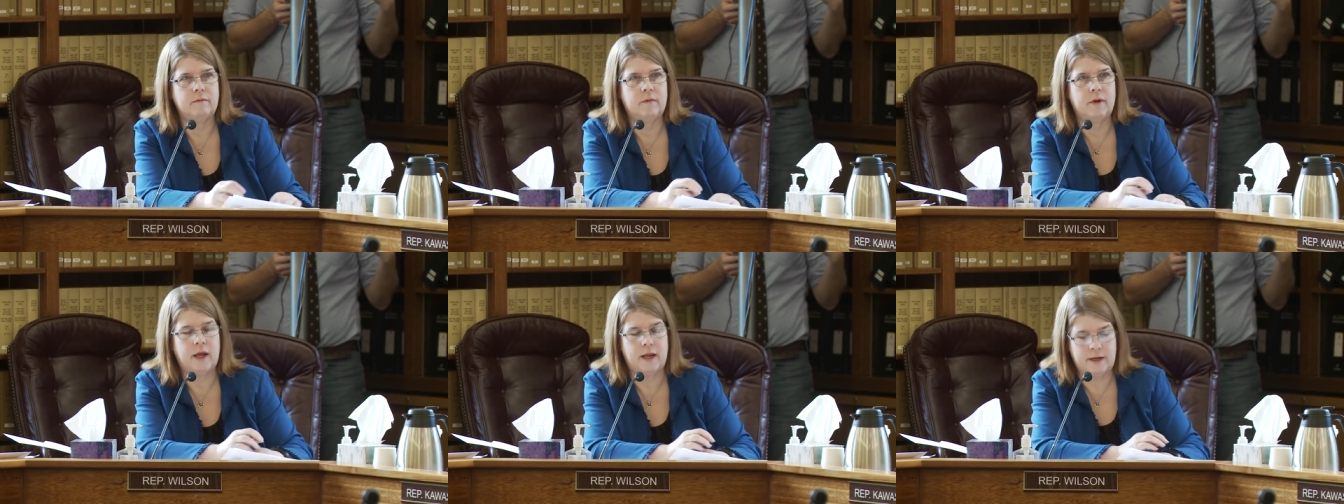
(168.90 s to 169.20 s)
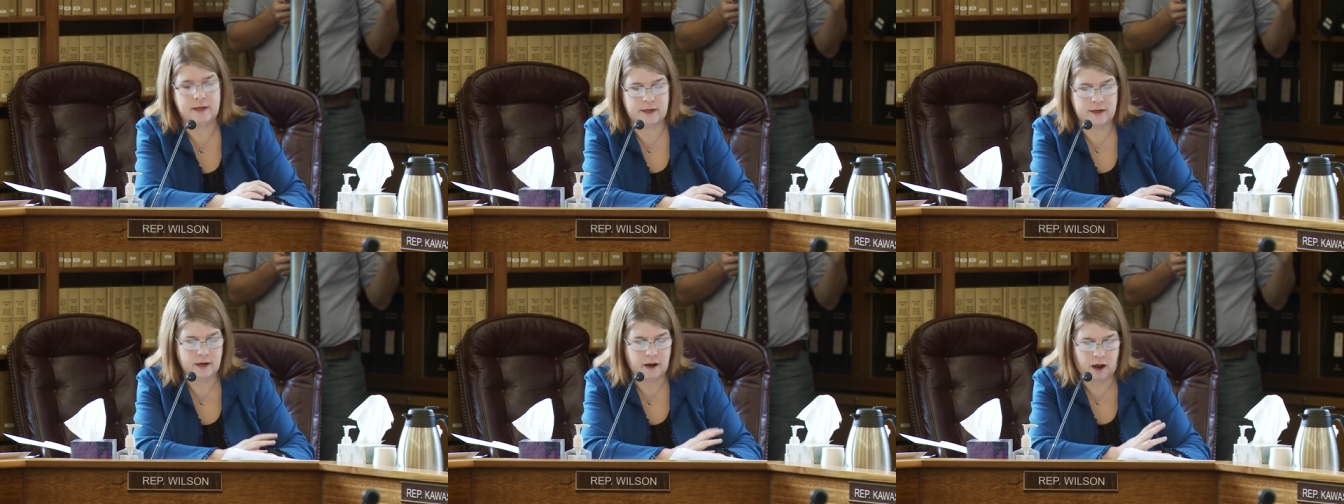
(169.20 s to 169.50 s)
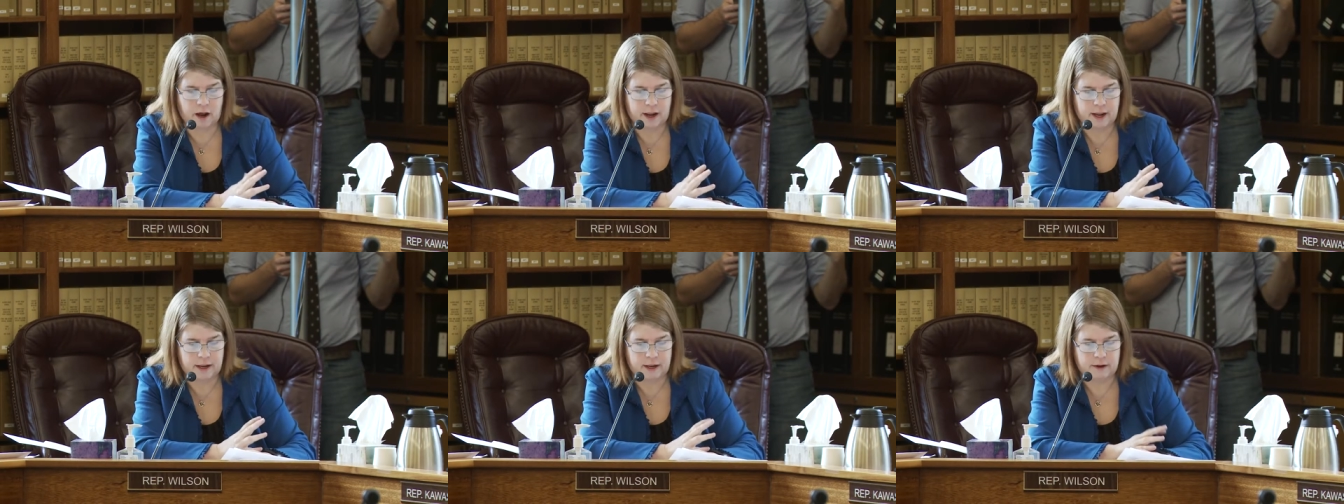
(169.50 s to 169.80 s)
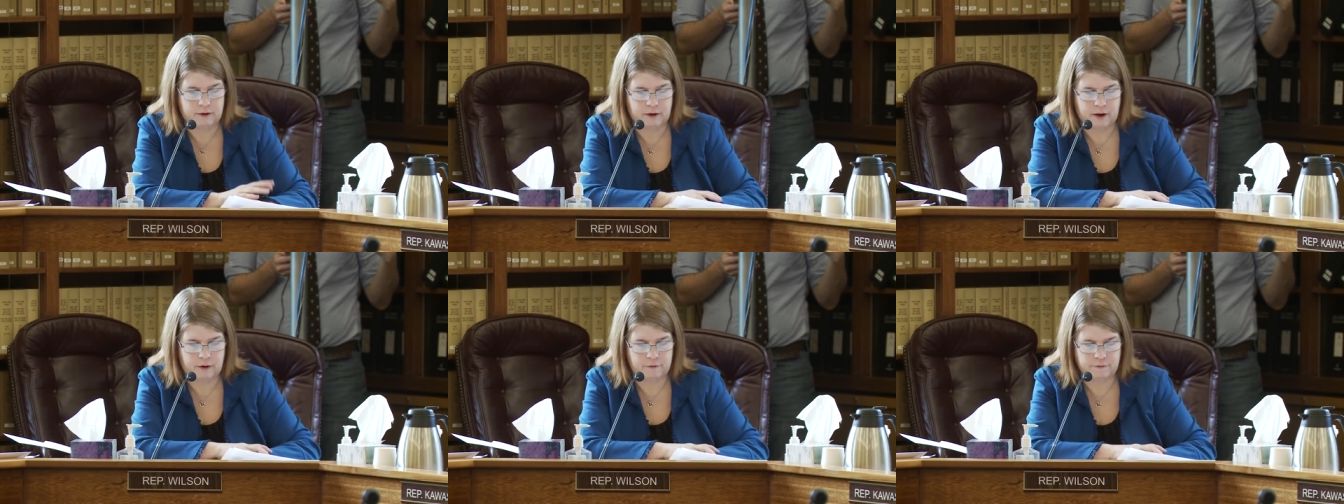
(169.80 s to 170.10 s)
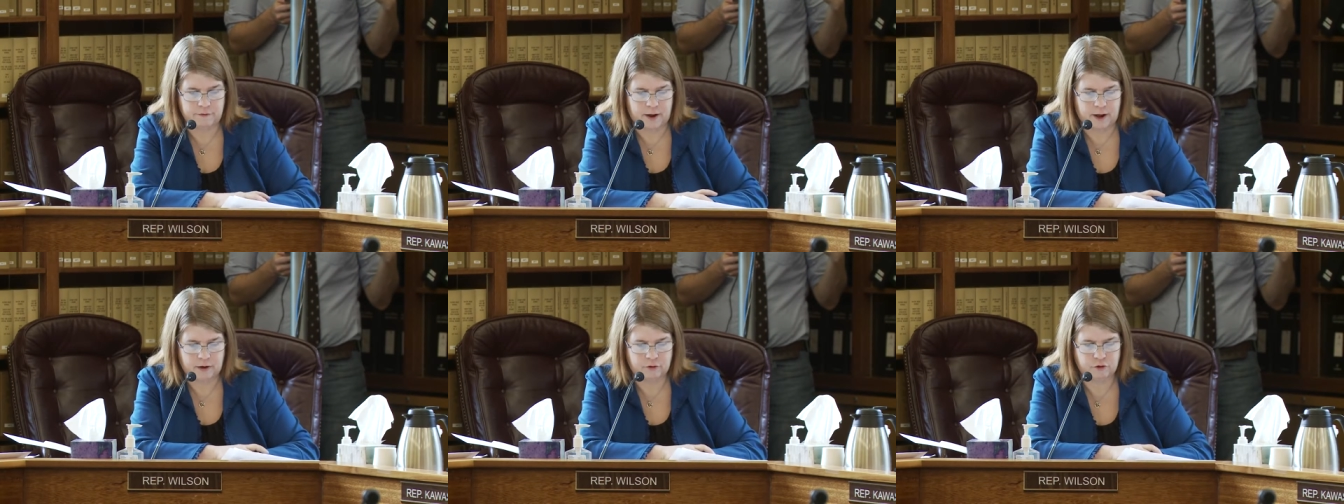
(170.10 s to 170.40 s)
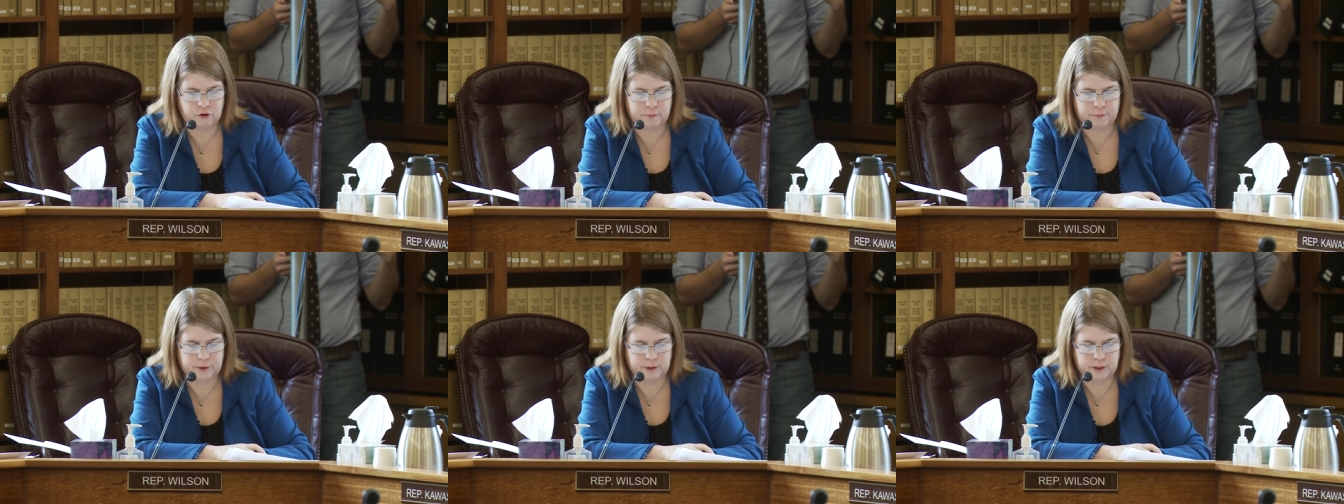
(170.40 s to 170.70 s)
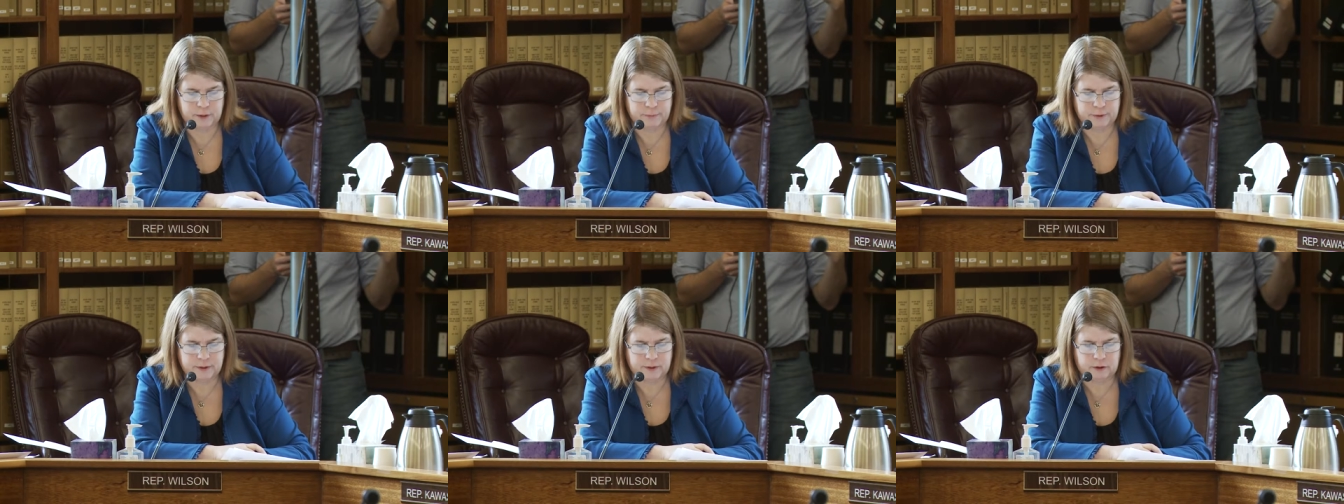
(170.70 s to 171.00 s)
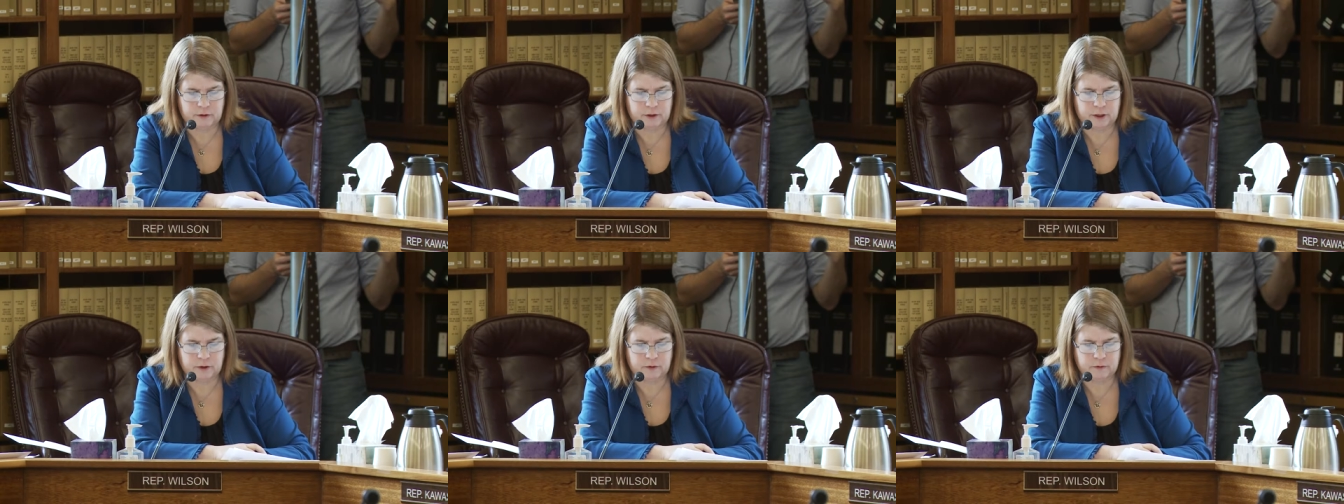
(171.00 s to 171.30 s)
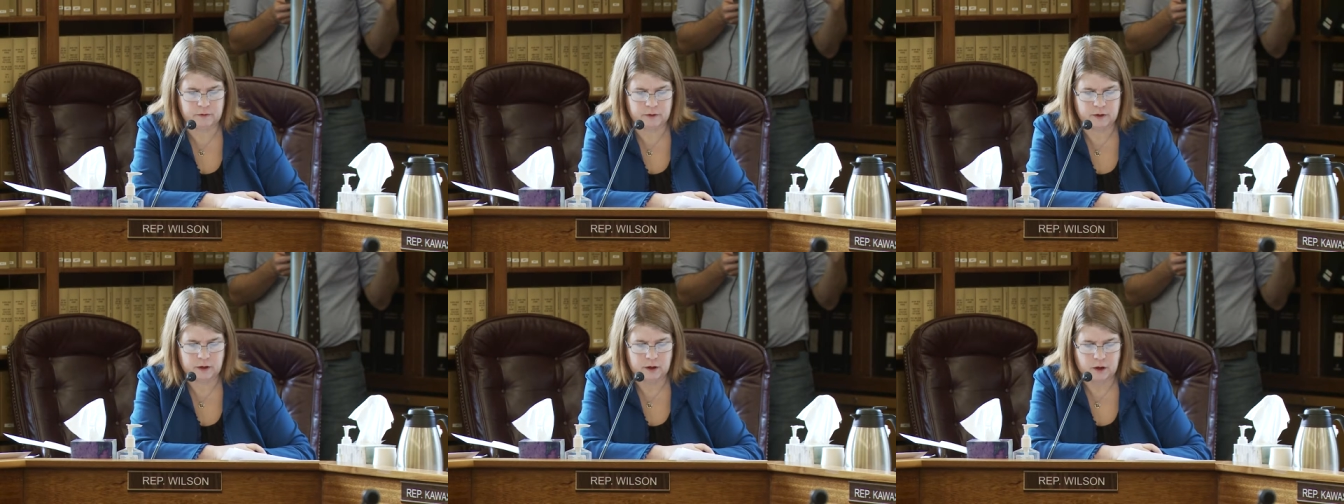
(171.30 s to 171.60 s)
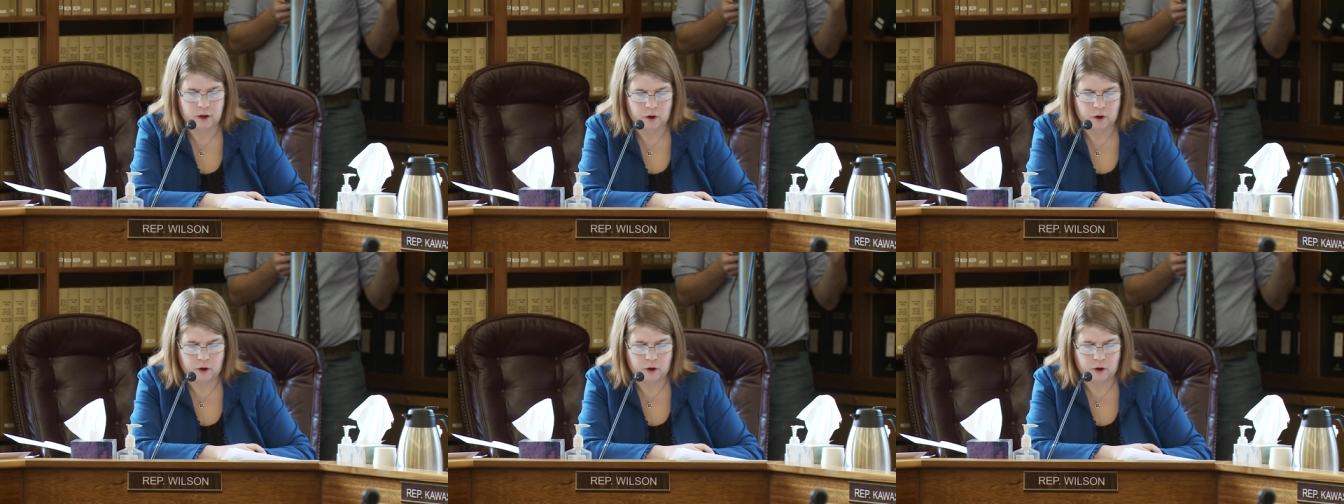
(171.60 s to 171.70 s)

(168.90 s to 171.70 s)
It did not affect your building materials